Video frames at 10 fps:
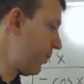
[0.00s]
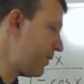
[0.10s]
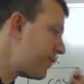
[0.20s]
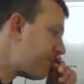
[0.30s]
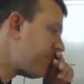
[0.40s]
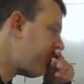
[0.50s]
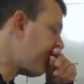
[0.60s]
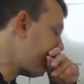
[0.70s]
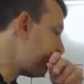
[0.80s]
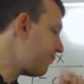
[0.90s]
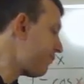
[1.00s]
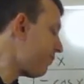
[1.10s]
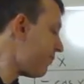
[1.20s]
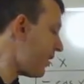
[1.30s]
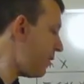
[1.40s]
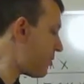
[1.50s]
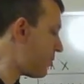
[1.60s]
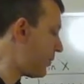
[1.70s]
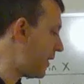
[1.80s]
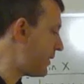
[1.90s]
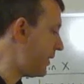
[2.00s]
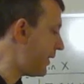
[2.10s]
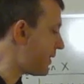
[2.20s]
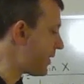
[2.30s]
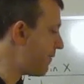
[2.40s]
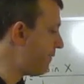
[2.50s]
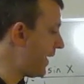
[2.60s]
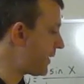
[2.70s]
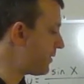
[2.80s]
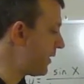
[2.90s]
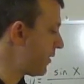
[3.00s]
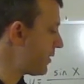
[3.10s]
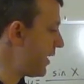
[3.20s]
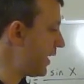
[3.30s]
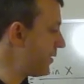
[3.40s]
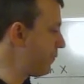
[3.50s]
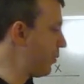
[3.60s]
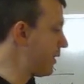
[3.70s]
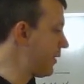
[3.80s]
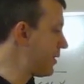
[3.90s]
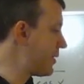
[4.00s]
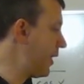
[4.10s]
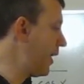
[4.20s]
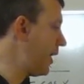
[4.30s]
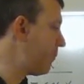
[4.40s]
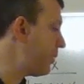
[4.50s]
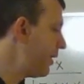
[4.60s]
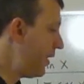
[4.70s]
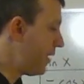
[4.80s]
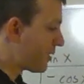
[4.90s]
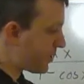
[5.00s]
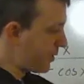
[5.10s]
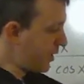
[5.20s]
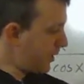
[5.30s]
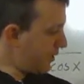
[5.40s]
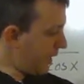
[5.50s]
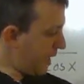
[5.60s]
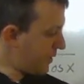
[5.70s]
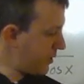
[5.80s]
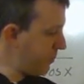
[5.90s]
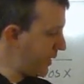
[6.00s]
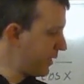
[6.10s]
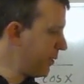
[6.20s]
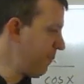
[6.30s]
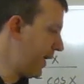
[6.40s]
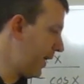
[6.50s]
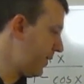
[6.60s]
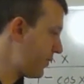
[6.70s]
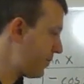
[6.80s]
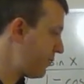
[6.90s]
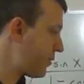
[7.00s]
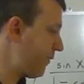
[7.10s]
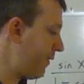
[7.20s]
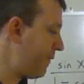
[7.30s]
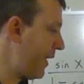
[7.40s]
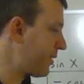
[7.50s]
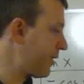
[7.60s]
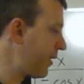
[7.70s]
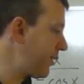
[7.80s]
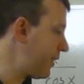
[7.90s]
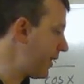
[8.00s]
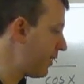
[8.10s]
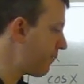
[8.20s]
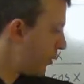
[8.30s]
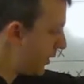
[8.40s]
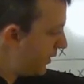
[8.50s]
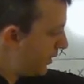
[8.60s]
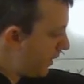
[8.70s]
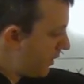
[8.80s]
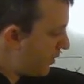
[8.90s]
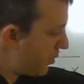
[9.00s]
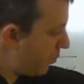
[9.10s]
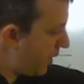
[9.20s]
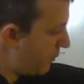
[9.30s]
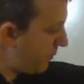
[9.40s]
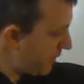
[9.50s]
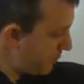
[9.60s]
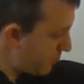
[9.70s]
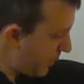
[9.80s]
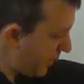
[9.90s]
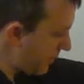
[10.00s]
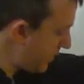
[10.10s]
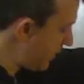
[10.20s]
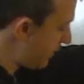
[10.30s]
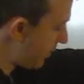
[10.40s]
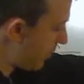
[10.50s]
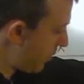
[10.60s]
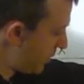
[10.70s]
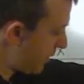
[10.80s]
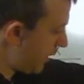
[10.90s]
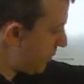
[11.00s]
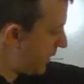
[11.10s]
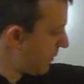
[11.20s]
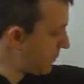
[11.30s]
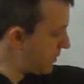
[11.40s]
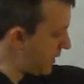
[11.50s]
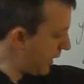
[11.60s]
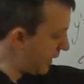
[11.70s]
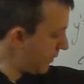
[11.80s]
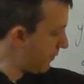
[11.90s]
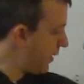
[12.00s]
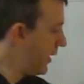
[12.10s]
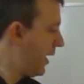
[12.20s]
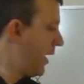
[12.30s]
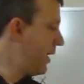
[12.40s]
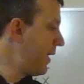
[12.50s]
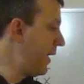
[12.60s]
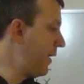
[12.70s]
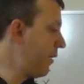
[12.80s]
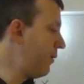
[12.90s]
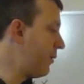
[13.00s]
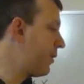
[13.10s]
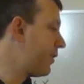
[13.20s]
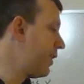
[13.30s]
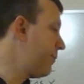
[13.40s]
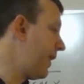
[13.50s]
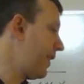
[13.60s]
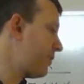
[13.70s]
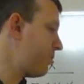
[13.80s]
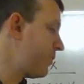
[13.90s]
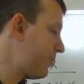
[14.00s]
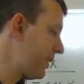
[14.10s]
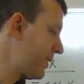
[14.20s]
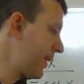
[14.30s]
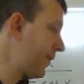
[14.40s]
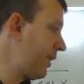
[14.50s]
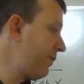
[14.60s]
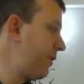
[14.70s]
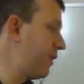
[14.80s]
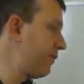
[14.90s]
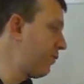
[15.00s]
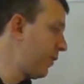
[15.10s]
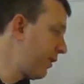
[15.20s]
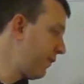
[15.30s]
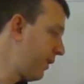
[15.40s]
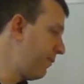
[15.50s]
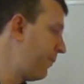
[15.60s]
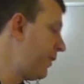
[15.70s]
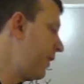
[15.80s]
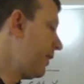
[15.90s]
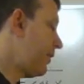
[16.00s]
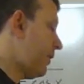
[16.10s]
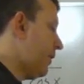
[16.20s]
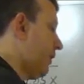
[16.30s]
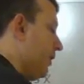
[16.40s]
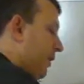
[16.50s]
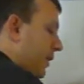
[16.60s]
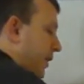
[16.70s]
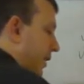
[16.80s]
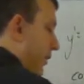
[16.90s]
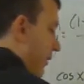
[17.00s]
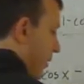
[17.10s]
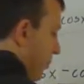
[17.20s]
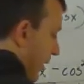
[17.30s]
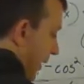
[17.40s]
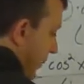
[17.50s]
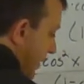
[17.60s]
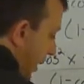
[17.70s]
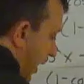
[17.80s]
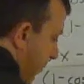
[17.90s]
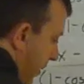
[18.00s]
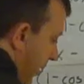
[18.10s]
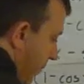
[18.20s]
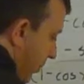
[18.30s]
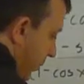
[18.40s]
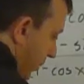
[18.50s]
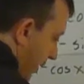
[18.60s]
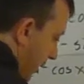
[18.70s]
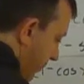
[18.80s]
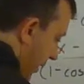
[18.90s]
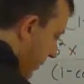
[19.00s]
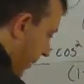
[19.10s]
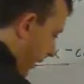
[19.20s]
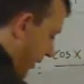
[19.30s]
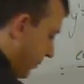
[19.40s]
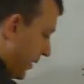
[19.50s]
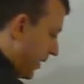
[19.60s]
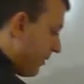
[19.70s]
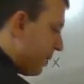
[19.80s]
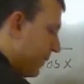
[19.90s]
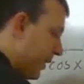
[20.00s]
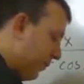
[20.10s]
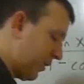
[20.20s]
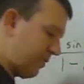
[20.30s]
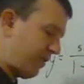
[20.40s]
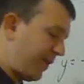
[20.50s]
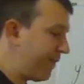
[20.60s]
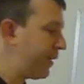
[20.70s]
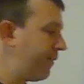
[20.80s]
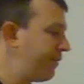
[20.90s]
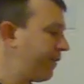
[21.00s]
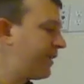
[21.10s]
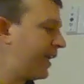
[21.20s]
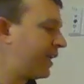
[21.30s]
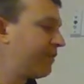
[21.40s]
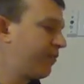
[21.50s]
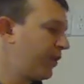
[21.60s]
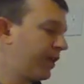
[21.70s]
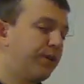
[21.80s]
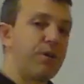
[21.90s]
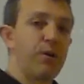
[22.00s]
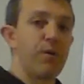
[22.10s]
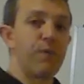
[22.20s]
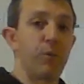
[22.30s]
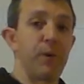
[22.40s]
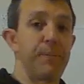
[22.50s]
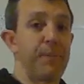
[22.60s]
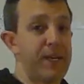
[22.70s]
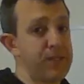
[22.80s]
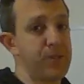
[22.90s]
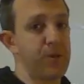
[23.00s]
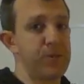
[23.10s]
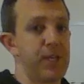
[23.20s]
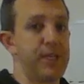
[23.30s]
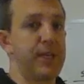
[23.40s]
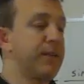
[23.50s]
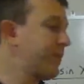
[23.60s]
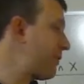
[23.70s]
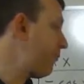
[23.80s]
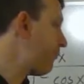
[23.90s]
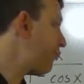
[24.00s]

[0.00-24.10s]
1s. So what I did is I factored out a negative 1 on the top so that I could actually make them match. So if I factor out that negative 1, the 1 becomes positive, the cosine becomes negative, and now they match, which means I can get rid of one of them, get rid of the one on the top with one of them on the bottom, leaving me with a derivative of negative 1 over 1 minus cosine x,